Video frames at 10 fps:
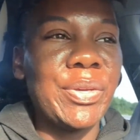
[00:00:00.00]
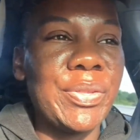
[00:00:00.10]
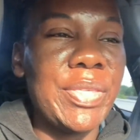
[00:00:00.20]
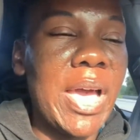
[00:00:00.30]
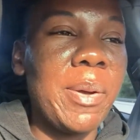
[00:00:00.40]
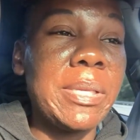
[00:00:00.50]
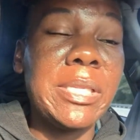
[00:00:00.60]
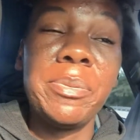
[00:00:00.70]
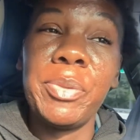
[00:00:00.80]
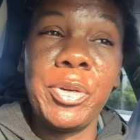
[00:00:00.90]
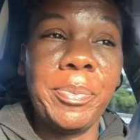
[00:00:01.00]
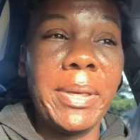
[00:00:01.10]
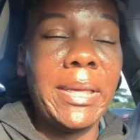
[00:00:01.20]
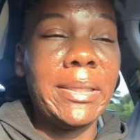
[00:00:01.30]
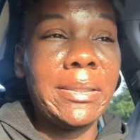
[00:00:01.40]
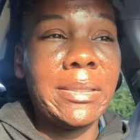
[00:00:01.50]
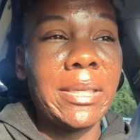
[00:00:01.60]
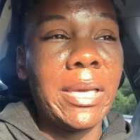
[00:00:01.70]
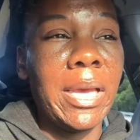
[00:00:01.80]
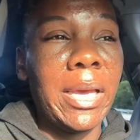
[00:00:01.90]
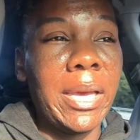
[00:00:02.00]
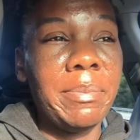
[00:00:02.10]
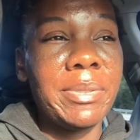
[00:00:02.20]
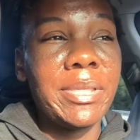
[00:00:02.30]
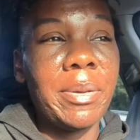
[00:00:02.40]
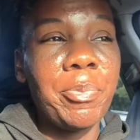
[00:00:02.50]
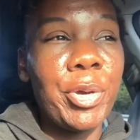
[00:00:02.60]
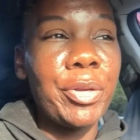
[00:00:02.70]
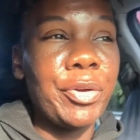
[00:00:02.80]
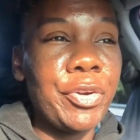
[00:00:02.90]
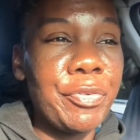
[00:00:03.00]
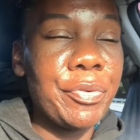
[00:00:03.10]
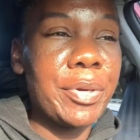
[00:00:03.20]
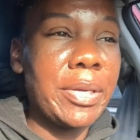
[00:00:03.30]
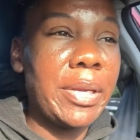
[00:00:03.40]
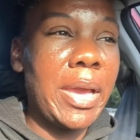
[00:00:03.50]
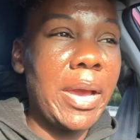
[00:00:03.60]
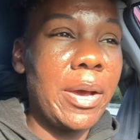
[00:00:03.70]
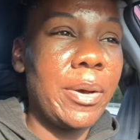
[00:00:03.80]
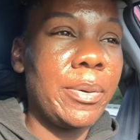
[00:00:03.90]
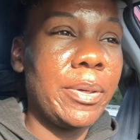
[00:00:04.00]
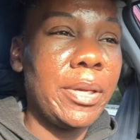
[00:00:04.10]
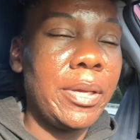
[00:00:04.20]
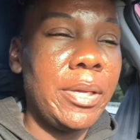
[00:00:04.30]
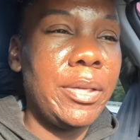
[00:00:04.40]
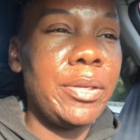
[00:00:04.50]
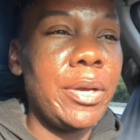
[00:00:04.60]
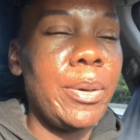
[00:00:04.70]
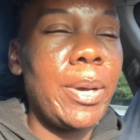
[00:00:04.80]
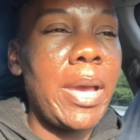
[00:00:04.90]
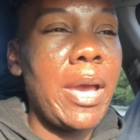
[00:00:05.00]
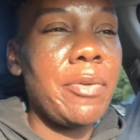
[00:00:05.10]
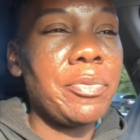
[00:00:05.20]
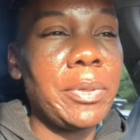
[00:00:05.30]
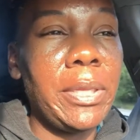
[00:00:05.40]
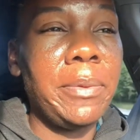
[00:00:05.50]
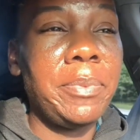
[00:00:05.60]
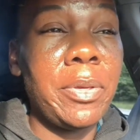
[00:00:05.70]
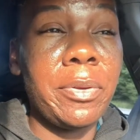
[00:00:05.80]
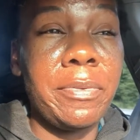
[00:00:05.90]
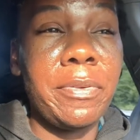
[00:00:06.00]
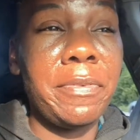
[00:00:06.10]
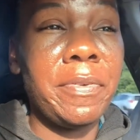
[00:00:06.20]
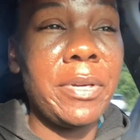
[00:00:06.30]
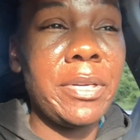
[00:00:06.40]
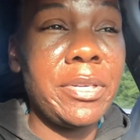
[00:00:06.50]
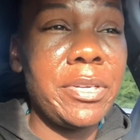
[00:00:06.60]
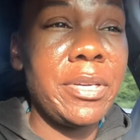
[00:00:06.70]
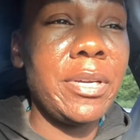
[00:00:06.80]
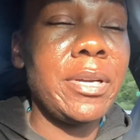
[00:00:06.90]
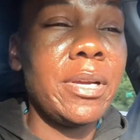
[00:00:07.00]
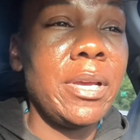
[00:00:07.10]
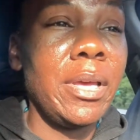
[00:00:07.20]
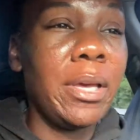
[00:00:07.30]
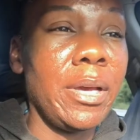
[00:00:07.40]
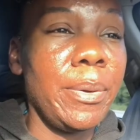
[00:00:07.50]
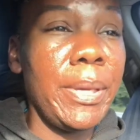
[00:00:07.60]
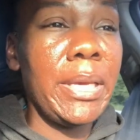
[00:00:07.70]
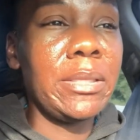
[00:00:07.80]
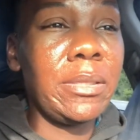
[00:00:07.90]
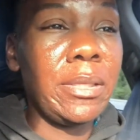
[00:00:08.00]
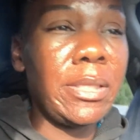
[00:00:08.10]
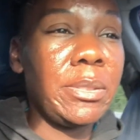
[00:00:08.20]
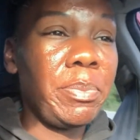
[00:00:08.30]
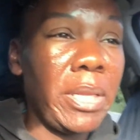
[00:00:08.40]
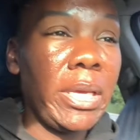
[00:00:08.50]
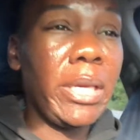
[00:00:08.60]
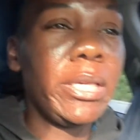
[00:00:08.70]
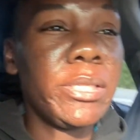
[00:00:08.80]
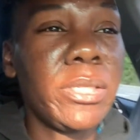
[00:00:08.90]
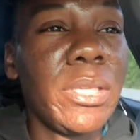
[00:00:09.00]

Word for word: that was a moment. I'm somewhat over it now. You know, I have really beautiful furniture going into this place.